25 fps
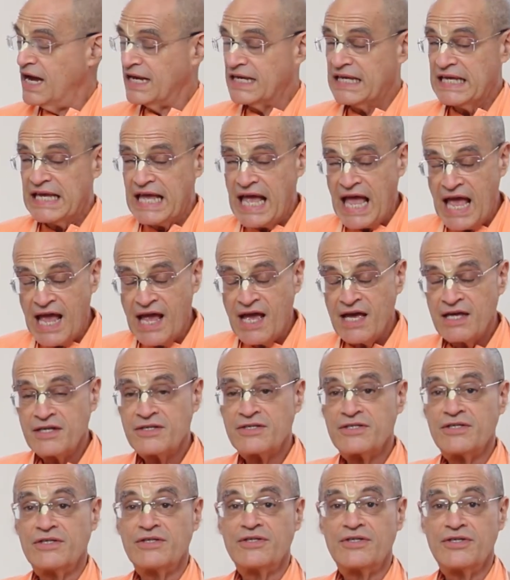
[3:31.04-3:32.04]
I
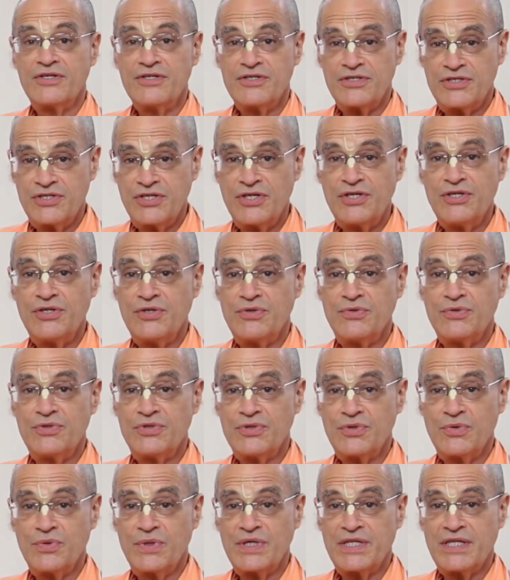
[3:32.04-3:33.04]
can't continue
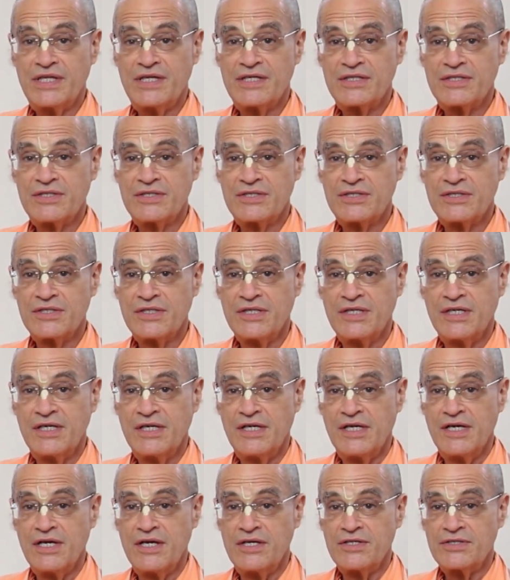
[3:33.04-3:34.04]
doing this.
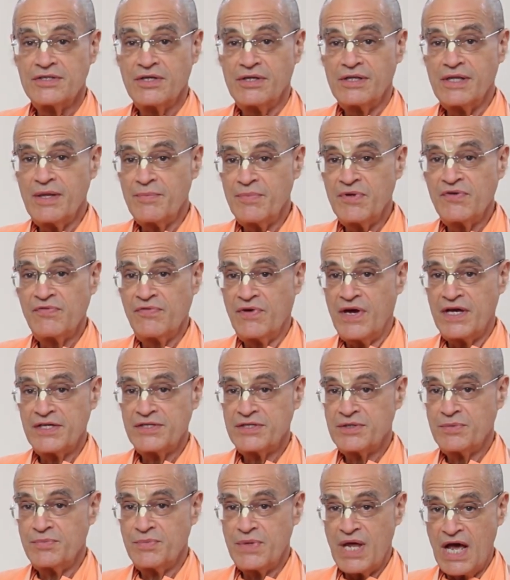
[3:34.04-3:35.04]
So let me
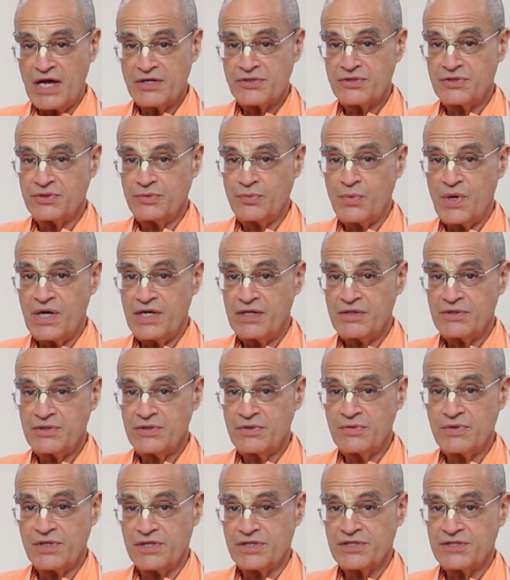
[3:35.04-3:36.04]
find some natural way to
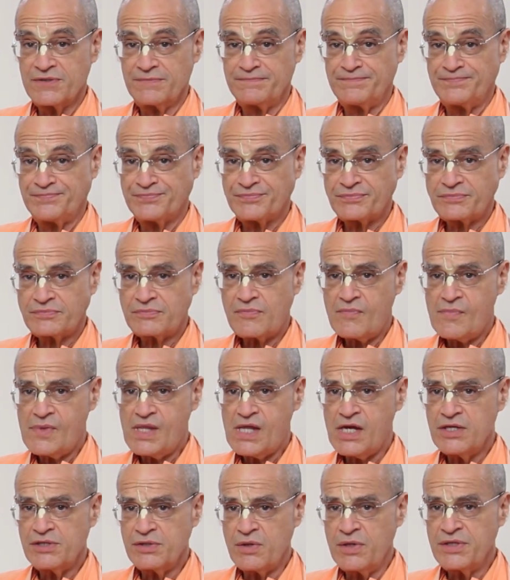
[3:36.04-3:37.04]
do this.
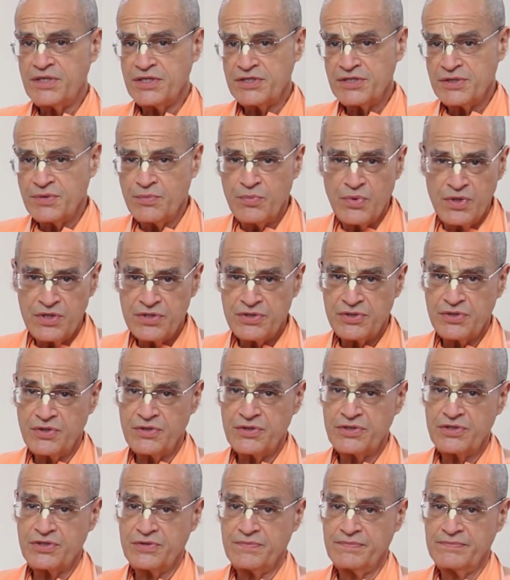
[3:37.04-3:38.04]
So I did some
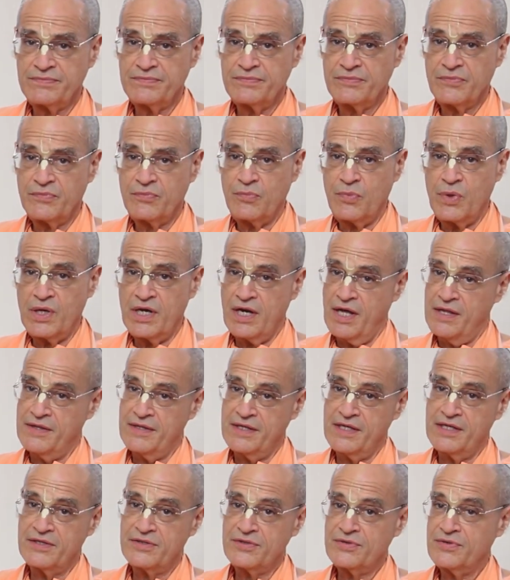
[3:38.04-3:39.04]
research, went
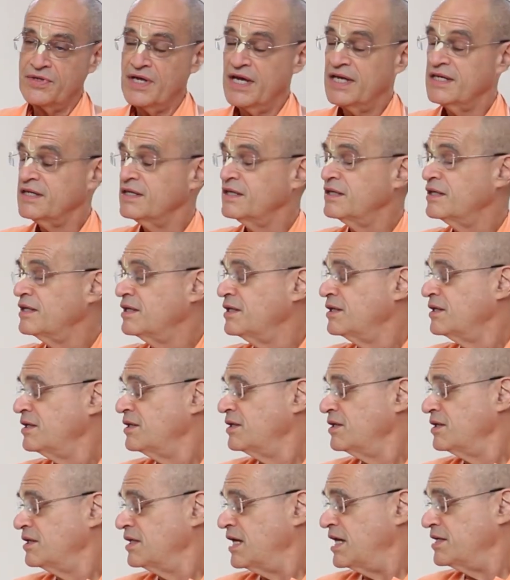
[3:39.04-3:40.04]
on the internet,
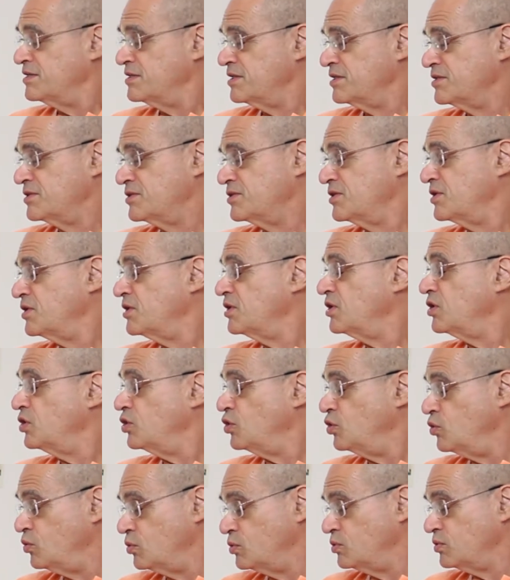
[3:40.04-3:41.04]
as they say,
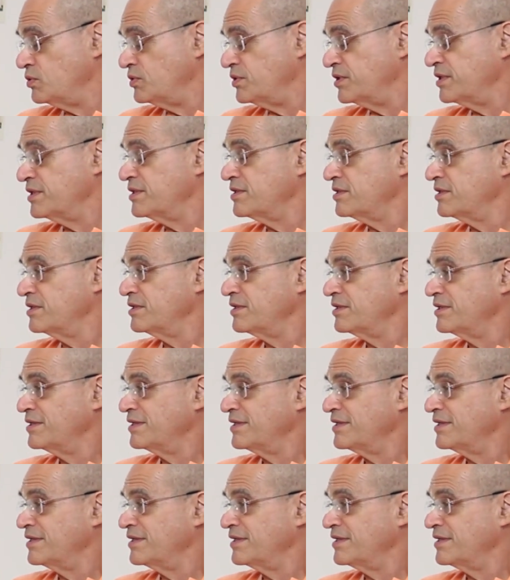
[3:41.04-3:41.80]
Googled it.